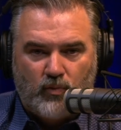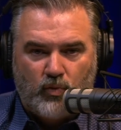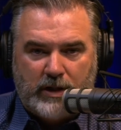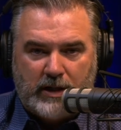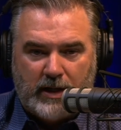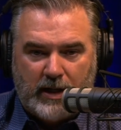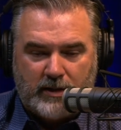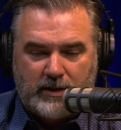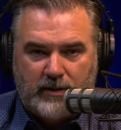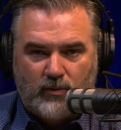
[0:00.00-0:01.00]

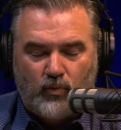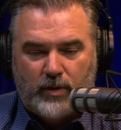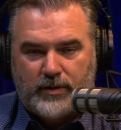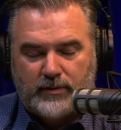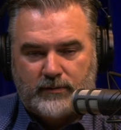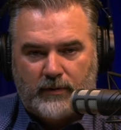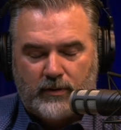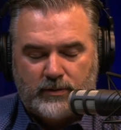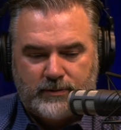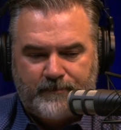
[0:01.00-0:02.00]
reconnecting with those
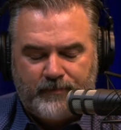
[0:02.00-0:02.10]
folks.